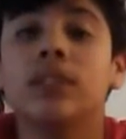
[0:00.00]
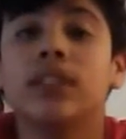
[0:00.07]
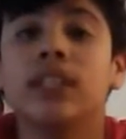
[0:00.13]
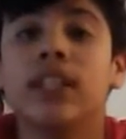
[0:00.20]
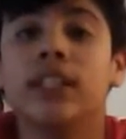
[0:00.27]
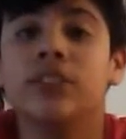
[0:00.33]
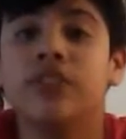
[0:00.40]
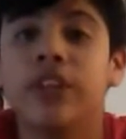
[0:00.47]

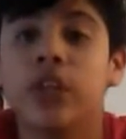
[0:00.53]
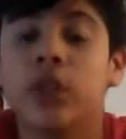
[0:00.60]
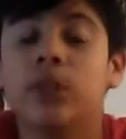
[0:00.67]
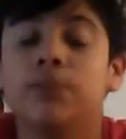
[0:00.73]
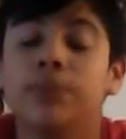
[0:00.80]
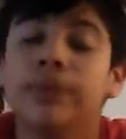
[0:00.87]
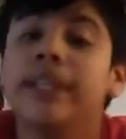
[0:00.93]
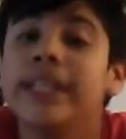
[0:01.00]
with today's
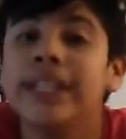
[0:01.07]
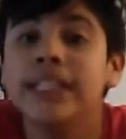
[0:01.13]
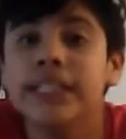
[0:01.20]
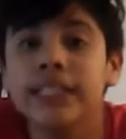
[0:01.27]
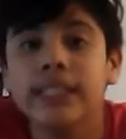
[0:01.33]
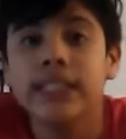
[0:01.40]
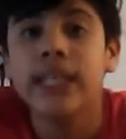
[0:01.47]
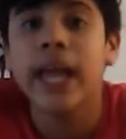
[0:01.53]
video,
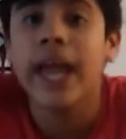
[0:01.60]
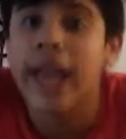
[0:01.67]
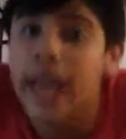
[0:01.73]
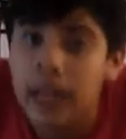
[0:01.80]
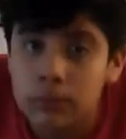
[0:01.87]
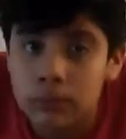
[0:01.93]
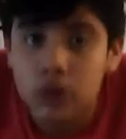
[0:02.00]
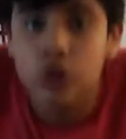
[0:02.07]
please,
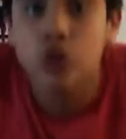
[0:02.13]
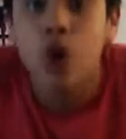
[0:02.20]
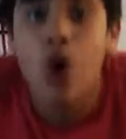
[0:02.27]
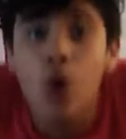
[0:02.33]
scams,